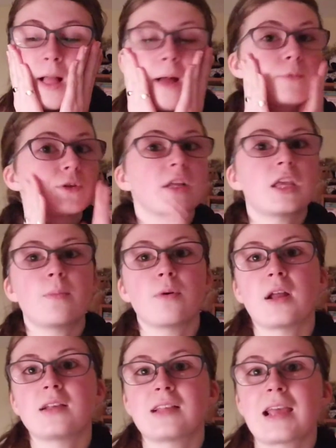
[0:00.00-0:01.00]
I'm trying to keep her
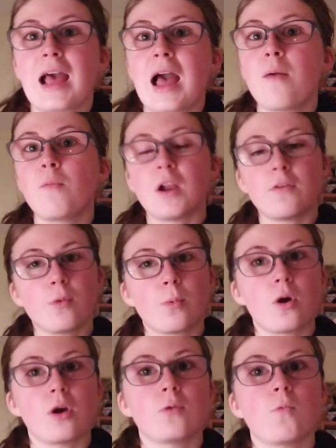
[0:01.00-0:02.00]
nice and calm whenever
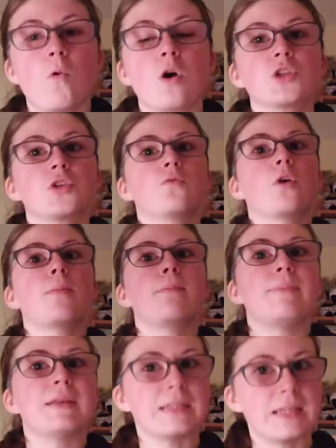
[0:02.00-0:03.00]
we're out on walks around
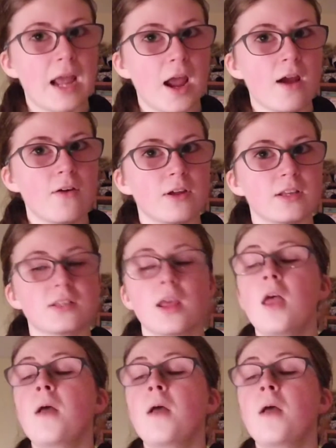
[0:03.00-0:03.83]
busy areas.